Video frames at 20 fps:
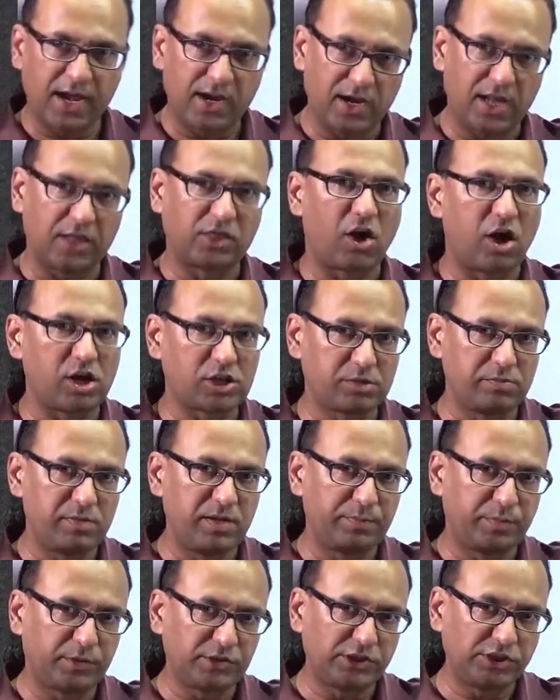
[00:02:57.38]
in
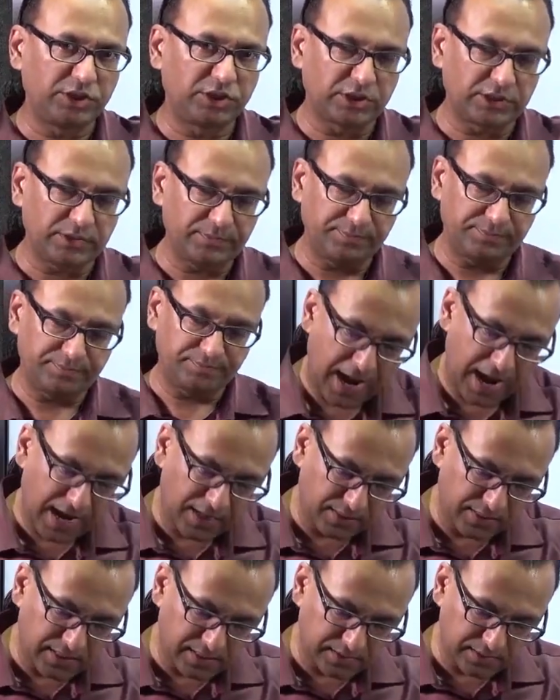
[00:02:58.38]
lithotomy position,
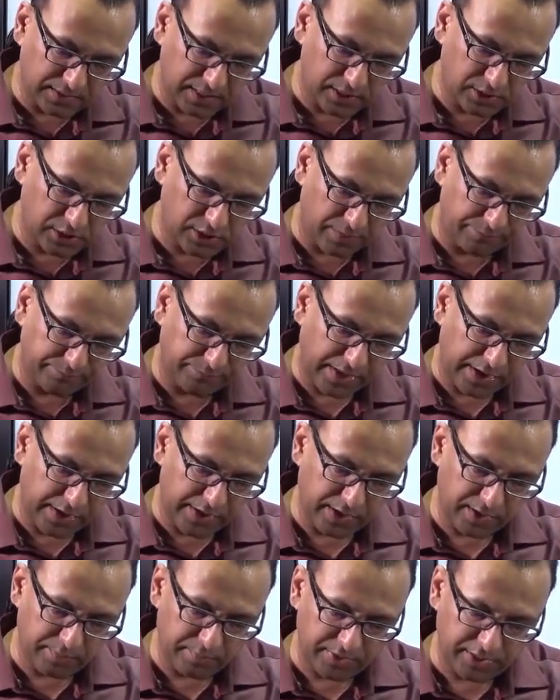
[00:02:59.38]
and this is the
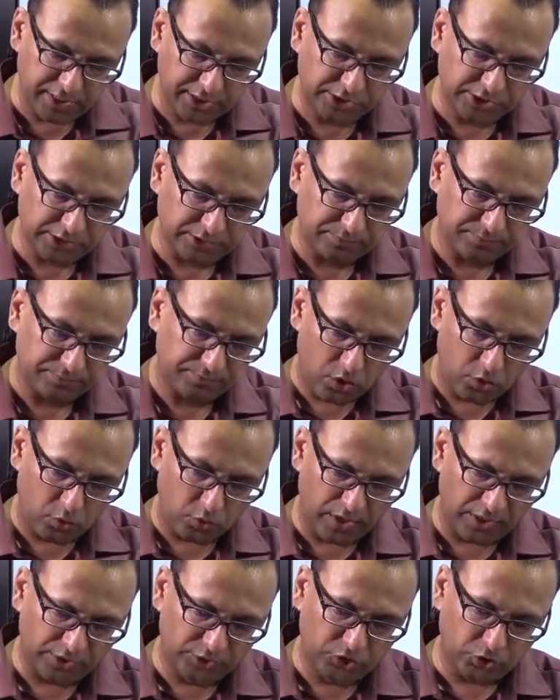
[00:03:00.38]
perineum region.
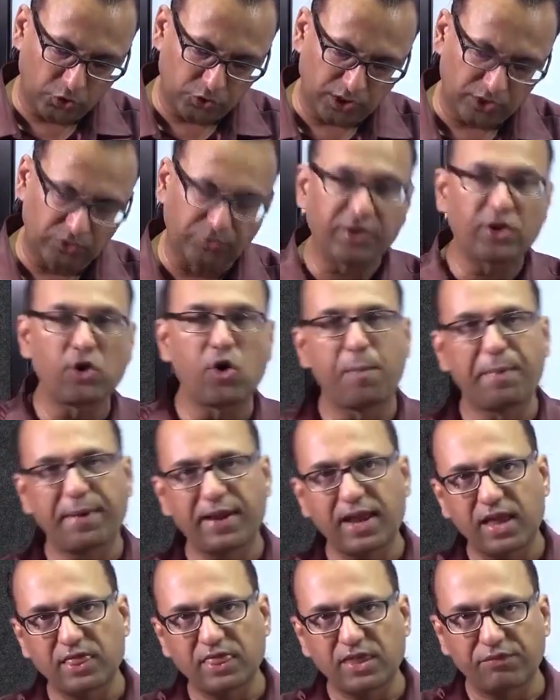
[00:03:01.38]
You can show the three
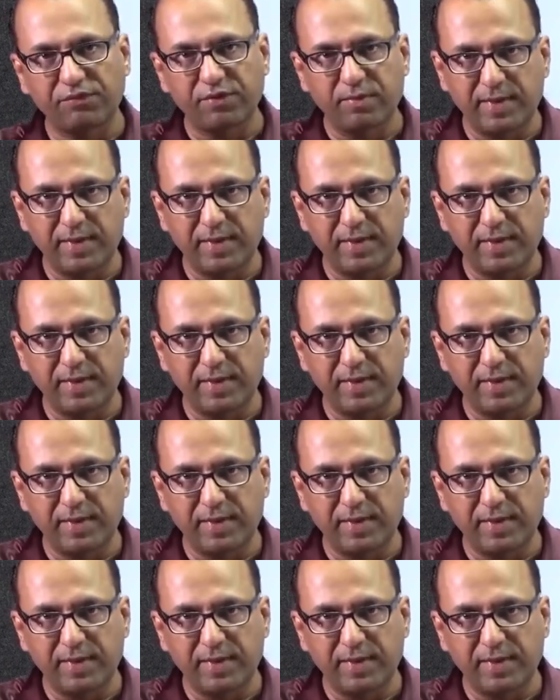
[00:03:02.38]
openings in the